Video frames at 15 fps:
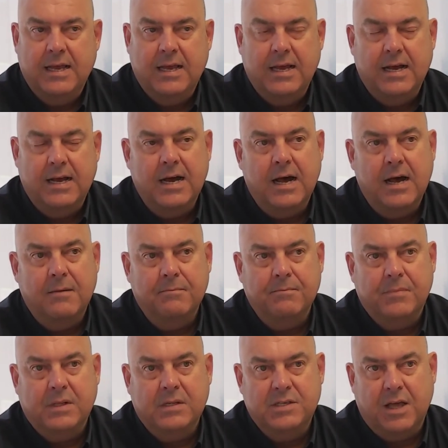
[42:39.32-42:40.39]

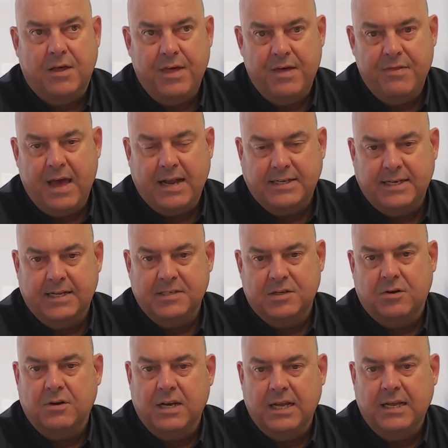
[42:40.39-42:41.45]
So then that does
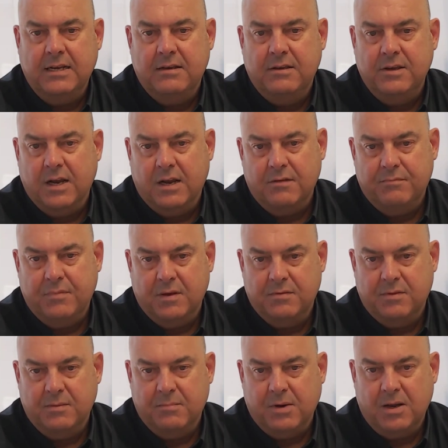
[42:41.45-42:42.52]
not need
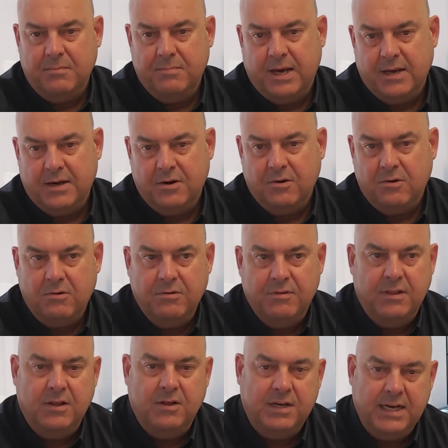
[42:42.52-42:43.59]
the mine part at all.
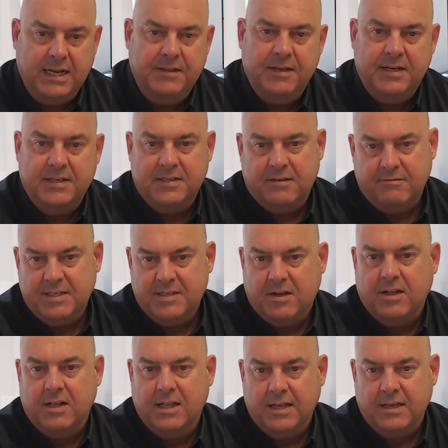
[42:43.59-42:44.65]
Neither does the
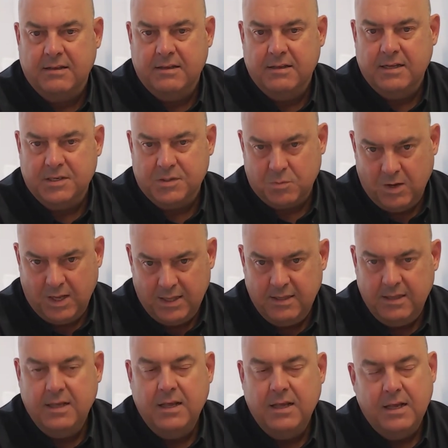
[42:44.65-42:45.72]
recycling as
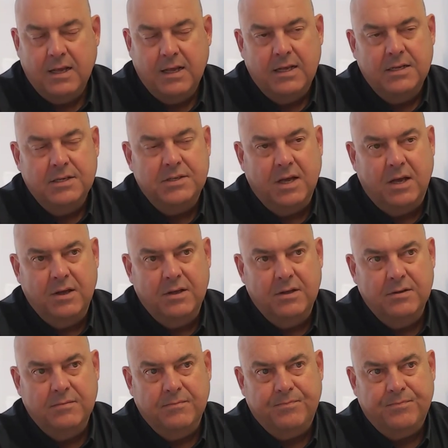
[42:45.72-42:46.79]
well.
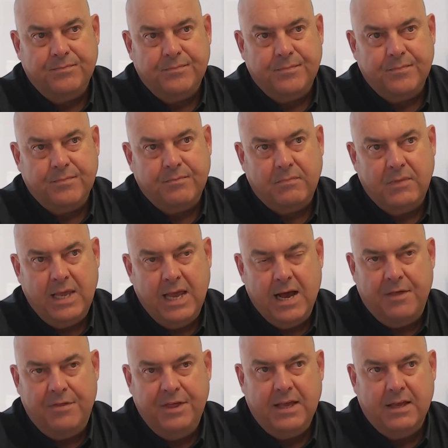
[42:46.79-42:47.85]
So yeah,
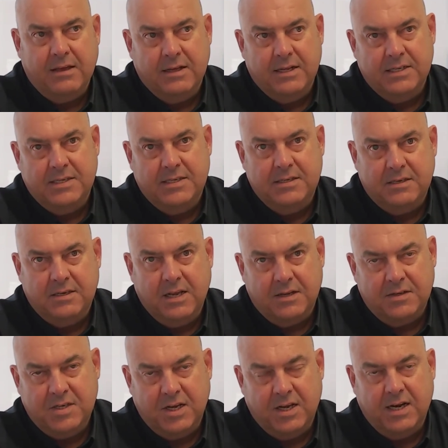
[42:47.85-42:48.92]
I think it's
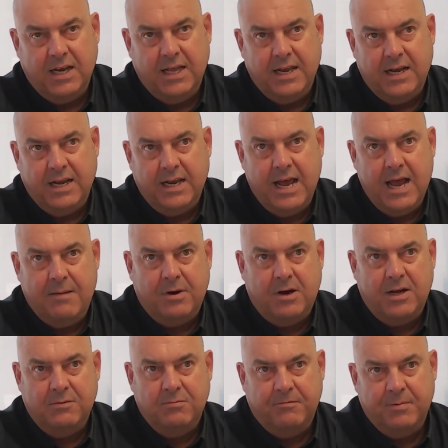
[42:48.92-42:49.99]
certainly in our
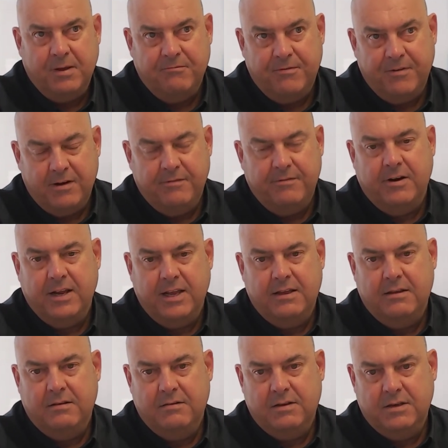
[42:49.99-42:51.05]
mind we've been very, very
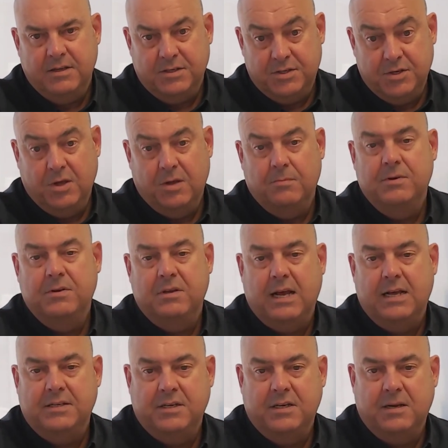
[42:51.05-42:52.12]
consumed,
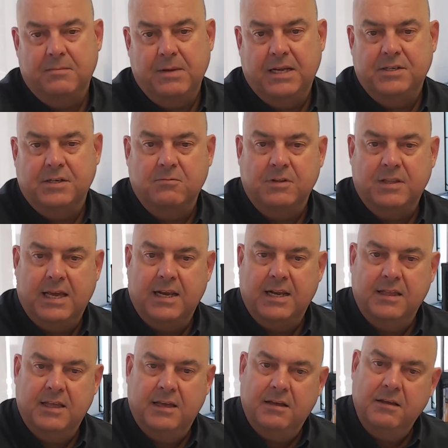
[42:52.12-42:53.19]
as you'd imagine, with getting
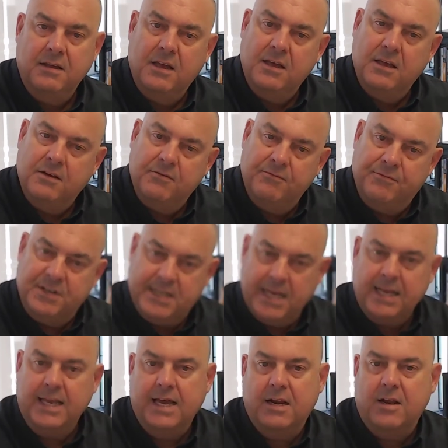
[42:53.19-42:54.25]
the
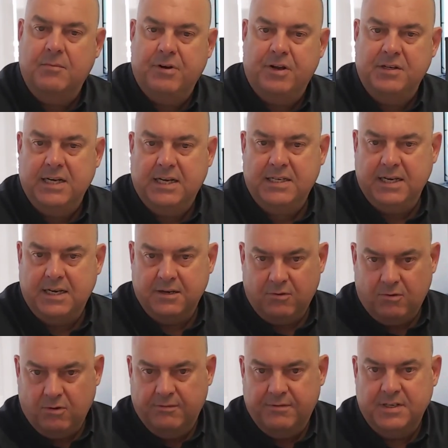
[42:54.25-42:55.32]
Vittangi anode project in
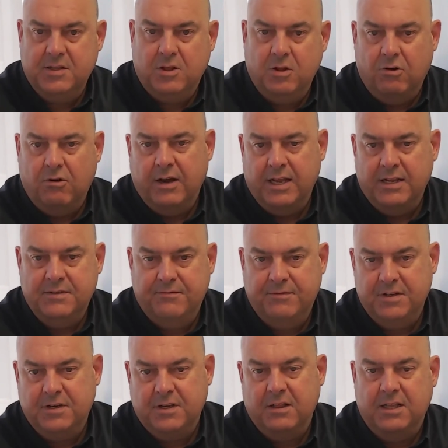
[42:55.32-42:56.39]
all of its glory, its
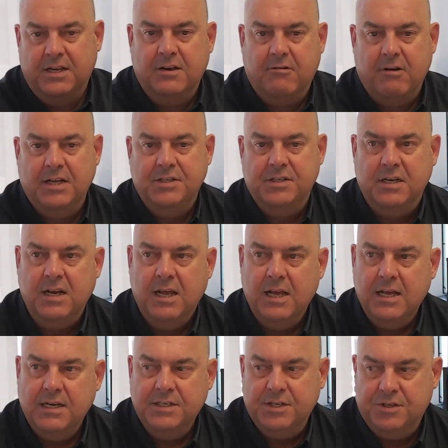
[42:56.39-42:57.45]
vertical integration.
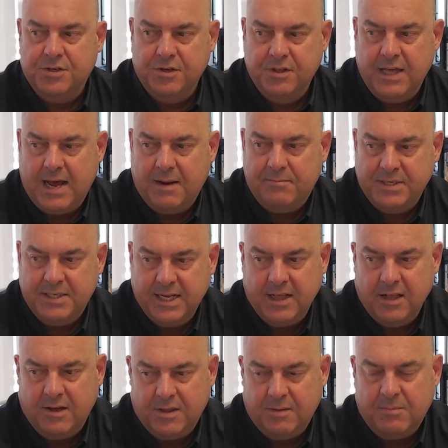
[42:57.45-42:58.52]
To do that,
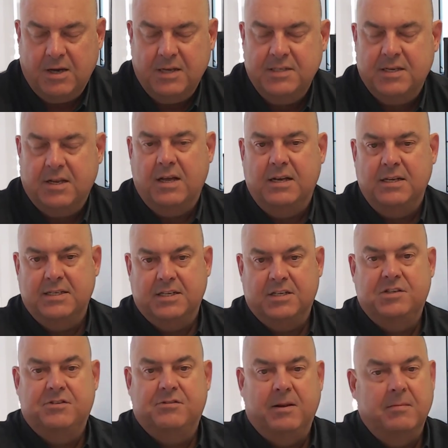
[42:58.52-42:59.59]
particularly on the mine side, is
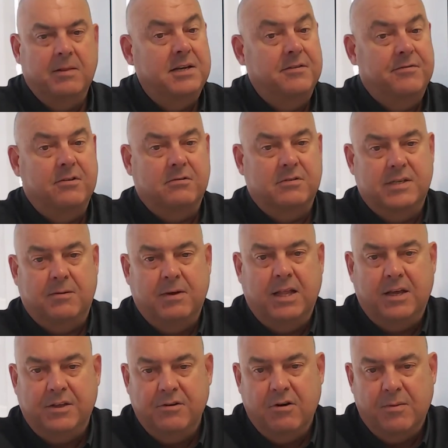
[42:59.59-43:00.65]
extremely difficult somewhere
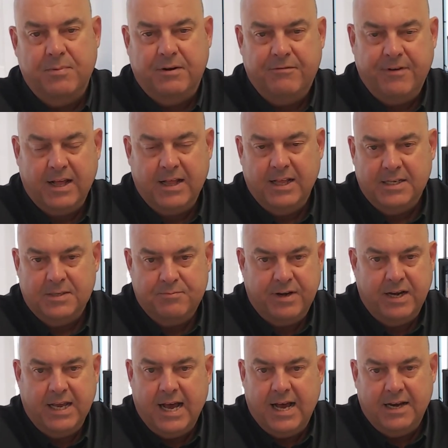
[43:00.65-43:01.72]
like Europe, and frankly, it's
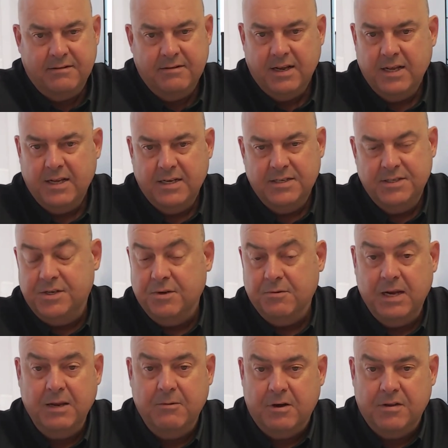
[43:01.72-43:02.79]
pretty hard to do
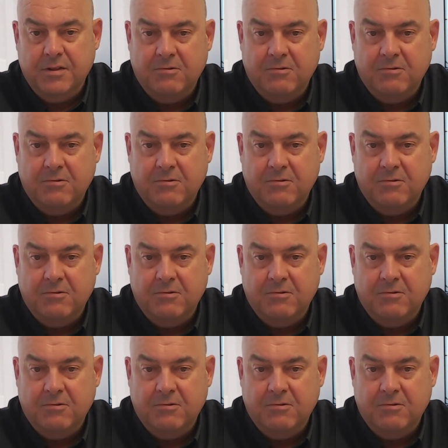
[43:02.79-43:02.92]
anywhere in the